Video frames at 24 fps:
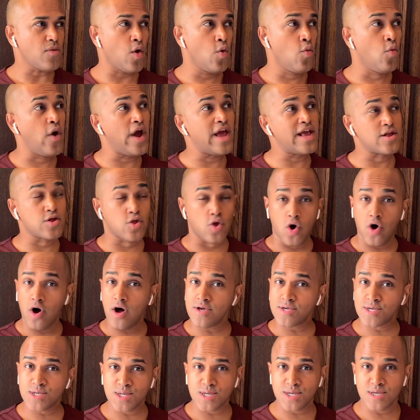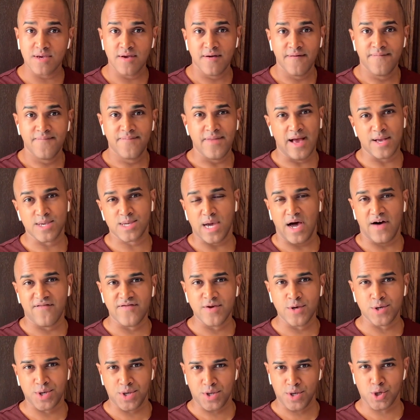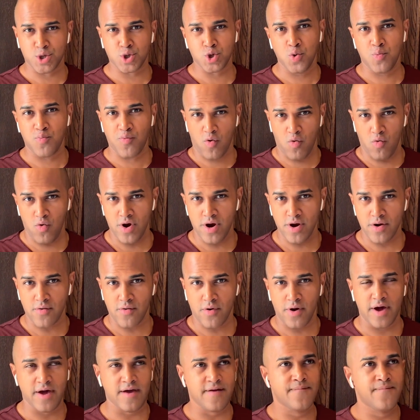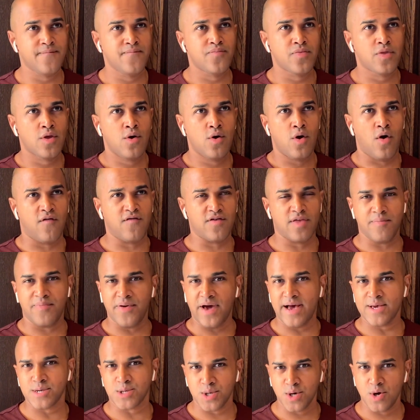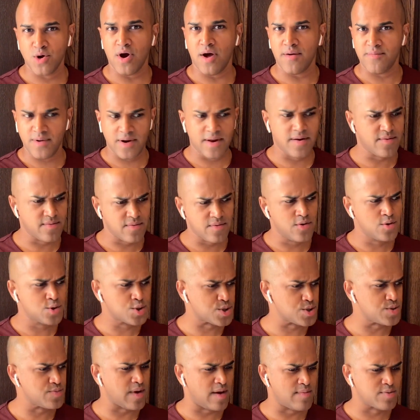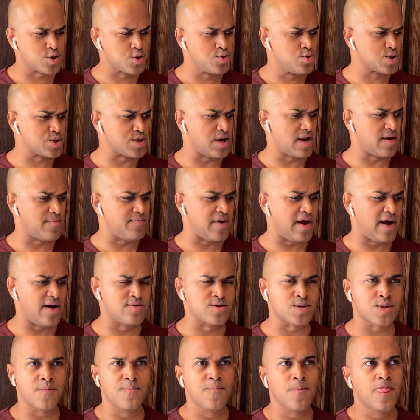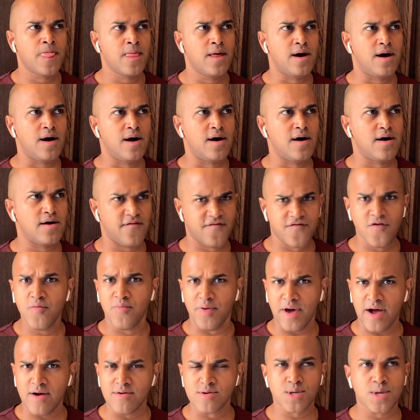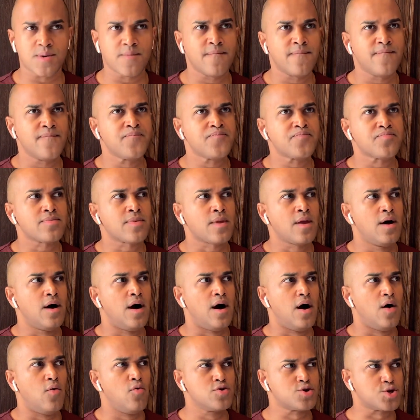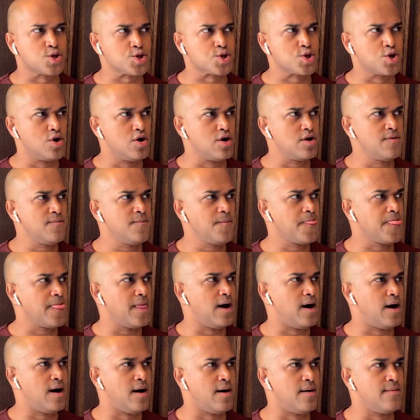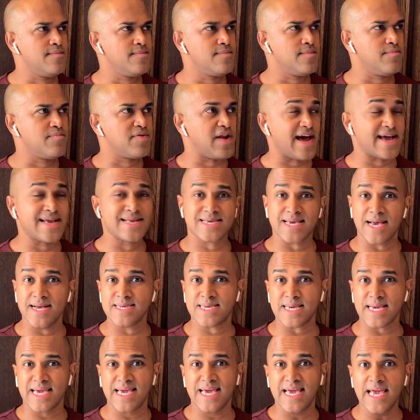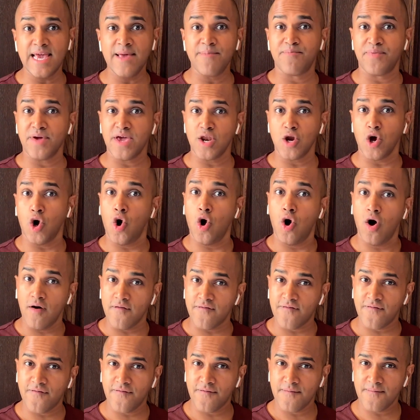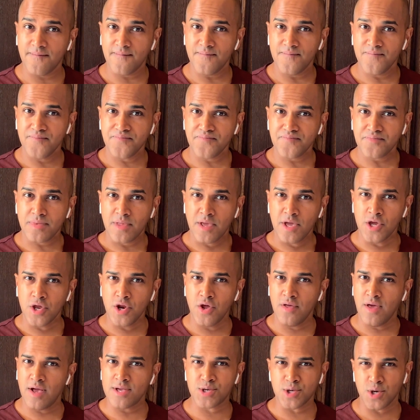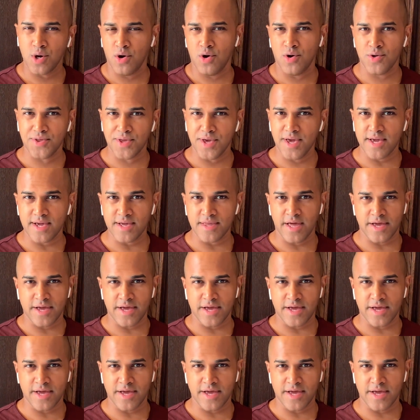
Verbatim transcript: Weight loss, that's obviously the super win, right? Over the past year, I've been able to lose, to lose a lot of pounds, uh, a few pounds, uh, which is good. Um, but I intend to keep it off. You know, that's the whole thing.